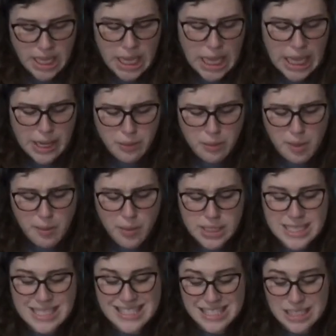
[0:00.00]
And I remembered
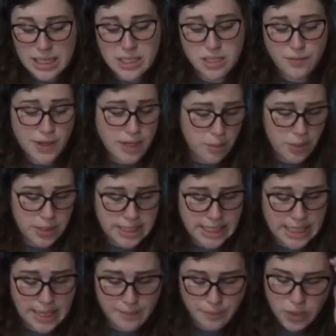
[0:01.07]
he still has a fingerprinting
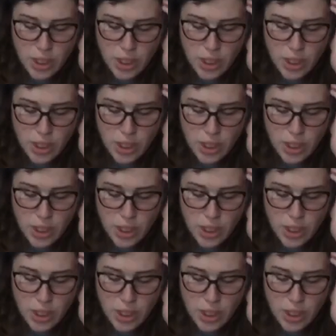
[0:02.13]
kit.